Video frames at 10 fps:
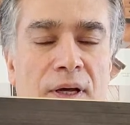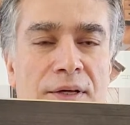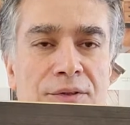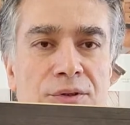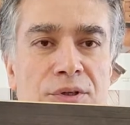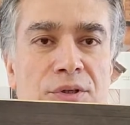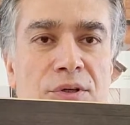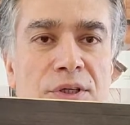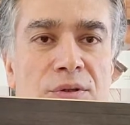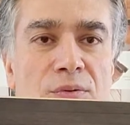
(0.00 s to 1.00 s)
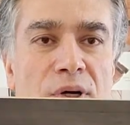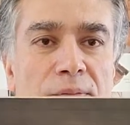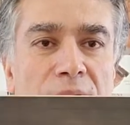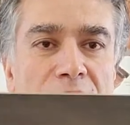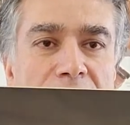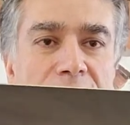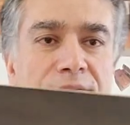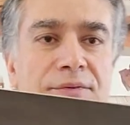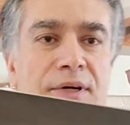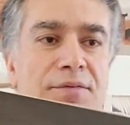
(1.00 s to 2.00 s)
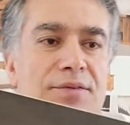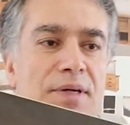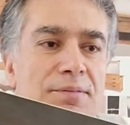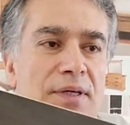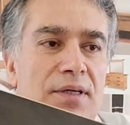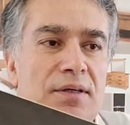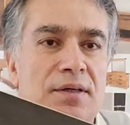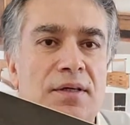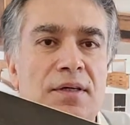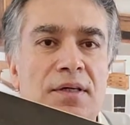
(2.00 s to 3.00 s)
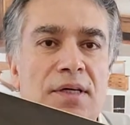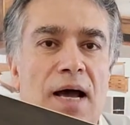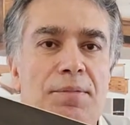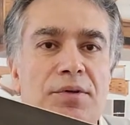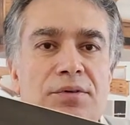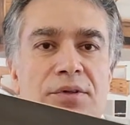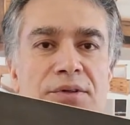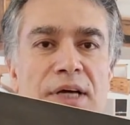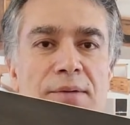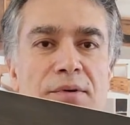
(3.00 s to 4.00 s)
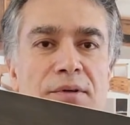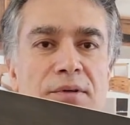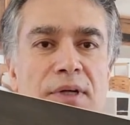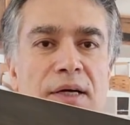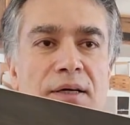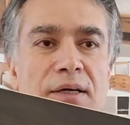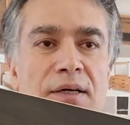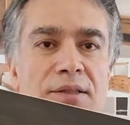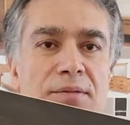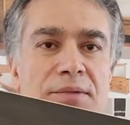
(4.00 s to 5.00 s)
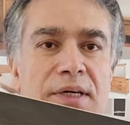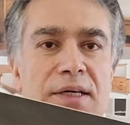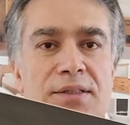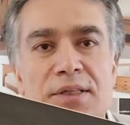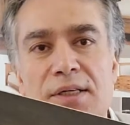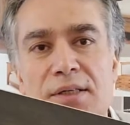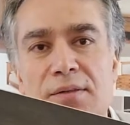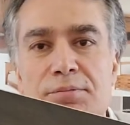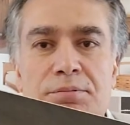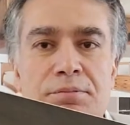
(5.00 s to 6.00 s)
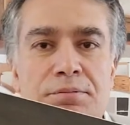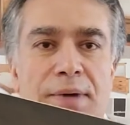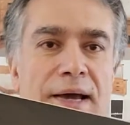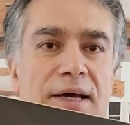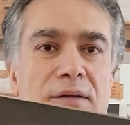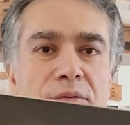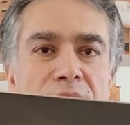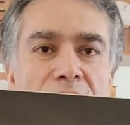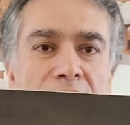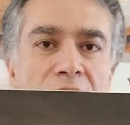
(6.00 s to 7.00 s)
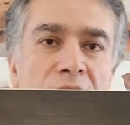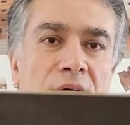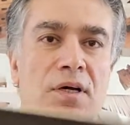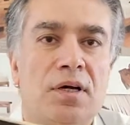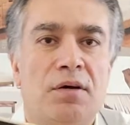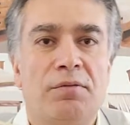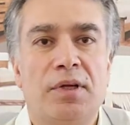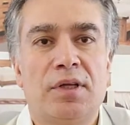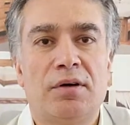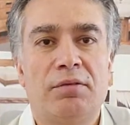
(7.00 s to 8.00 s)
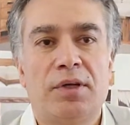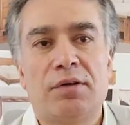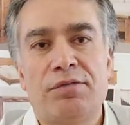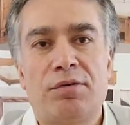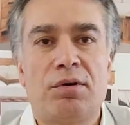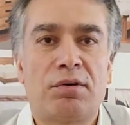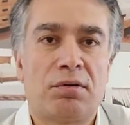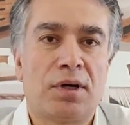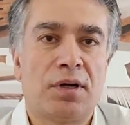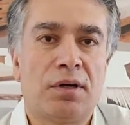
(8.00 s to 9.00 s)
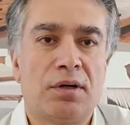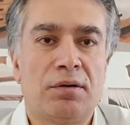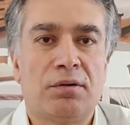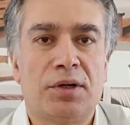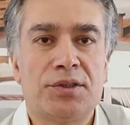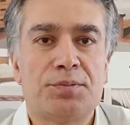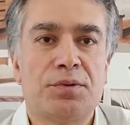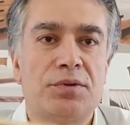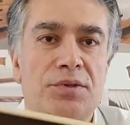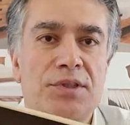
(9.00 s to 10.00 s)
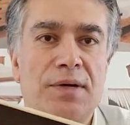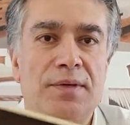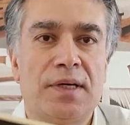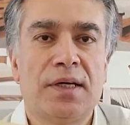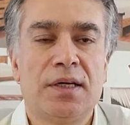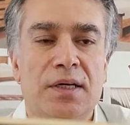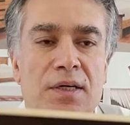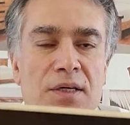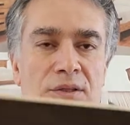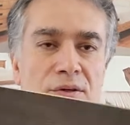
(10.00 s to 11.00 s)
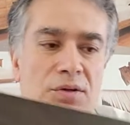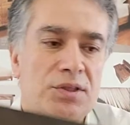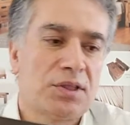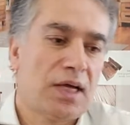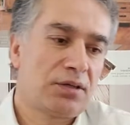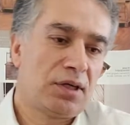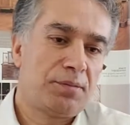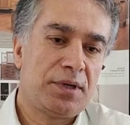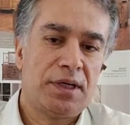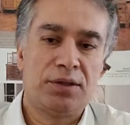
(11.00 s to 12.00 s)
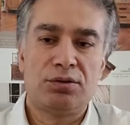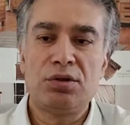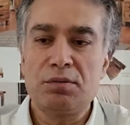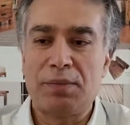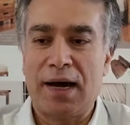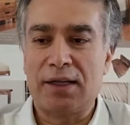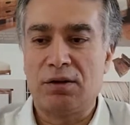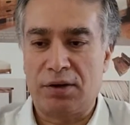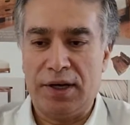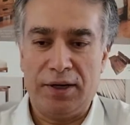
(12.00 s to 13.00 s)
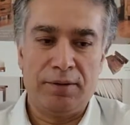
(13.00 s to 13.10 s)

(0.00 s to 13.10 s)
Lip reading: So you don't need to worry about it if something happened to your table, like some kids, they bang it with a fork or a spoon or something. So it's not going to be too bad looking.